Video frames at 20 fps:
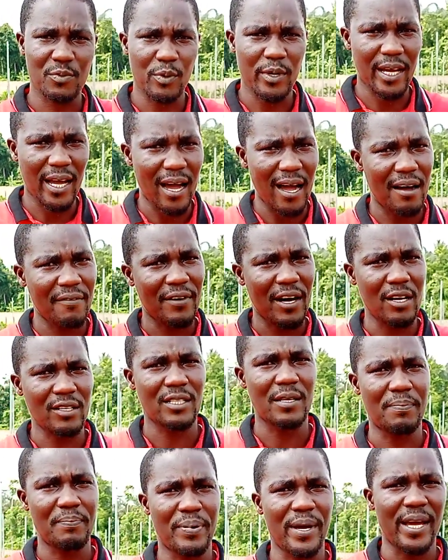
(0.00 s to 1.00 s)
We carve out
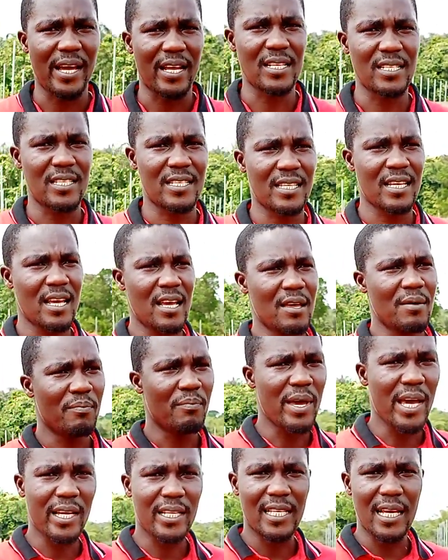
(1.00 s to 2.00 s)
the pens,
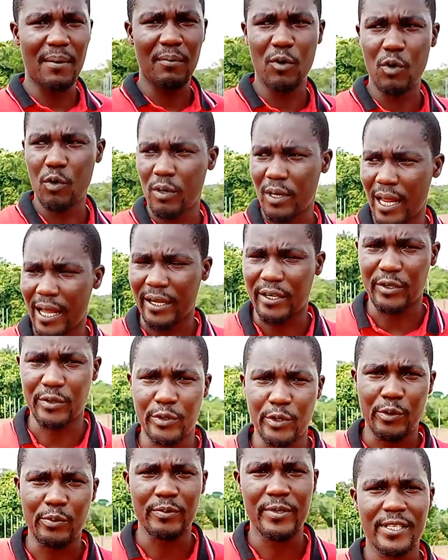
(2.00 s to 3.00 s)
make them look like
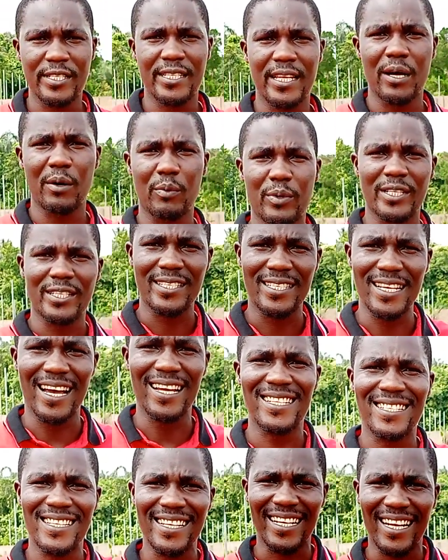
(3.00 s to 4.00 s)
rooms, then we start
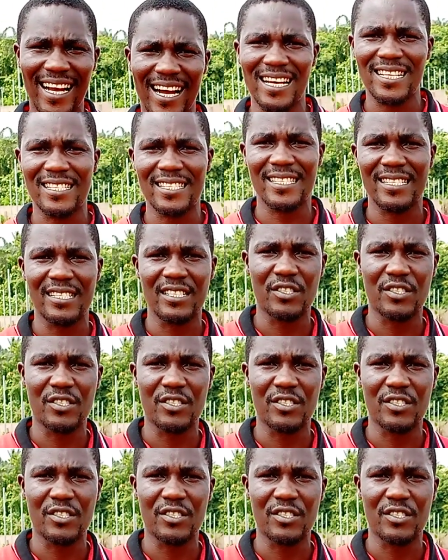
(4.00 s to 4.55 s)
the casting.